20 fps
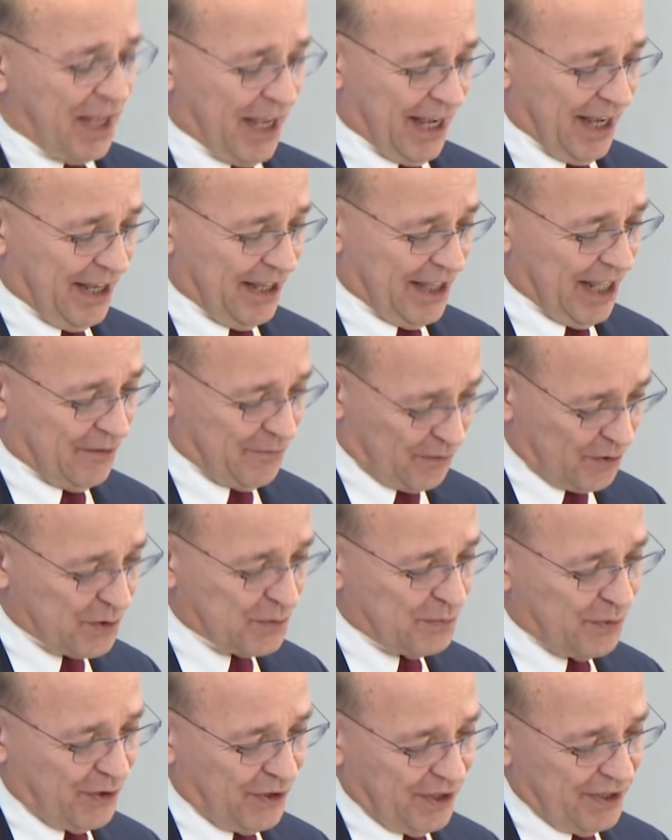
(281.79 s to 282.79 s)
That
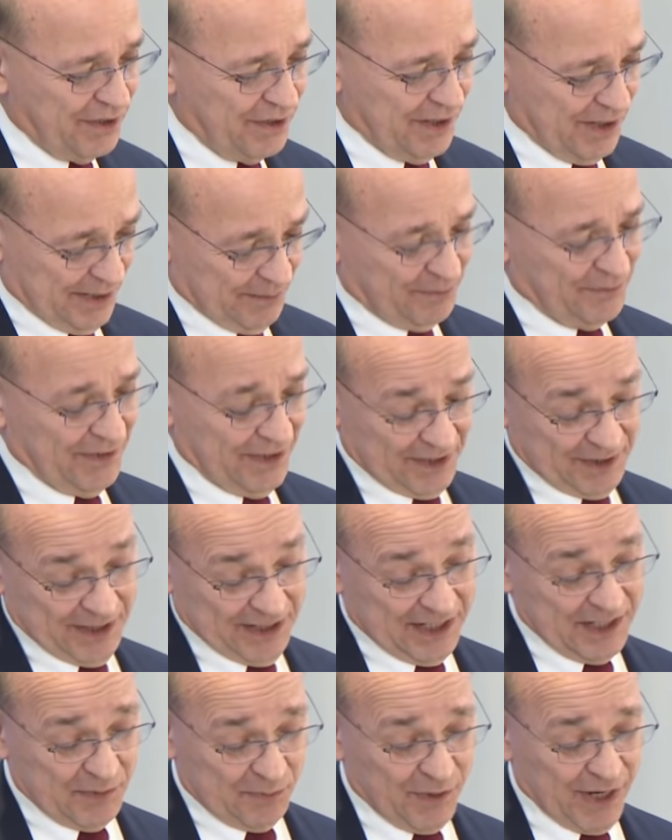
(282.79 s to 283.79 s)
first part
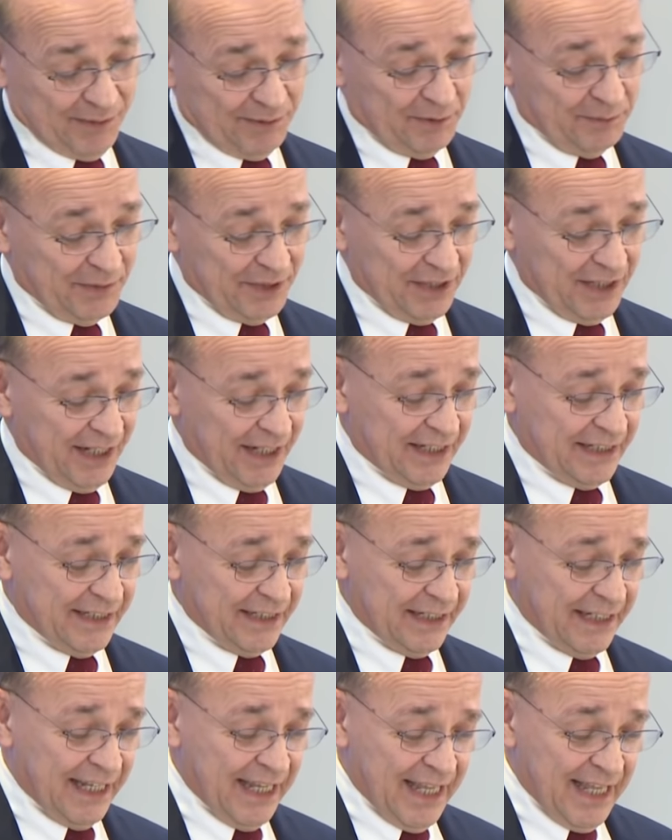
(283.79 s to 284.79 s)
is probably
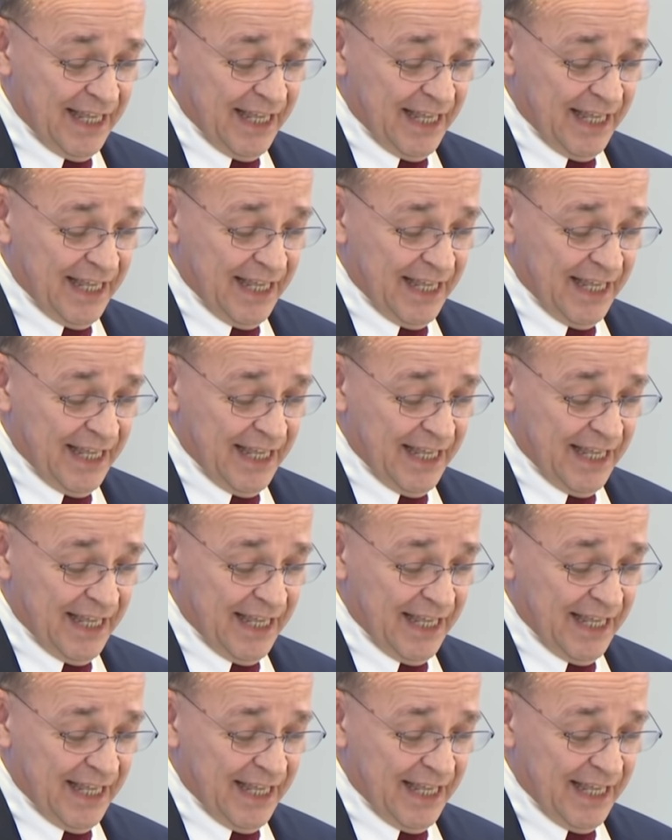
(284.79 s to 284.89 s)
likely.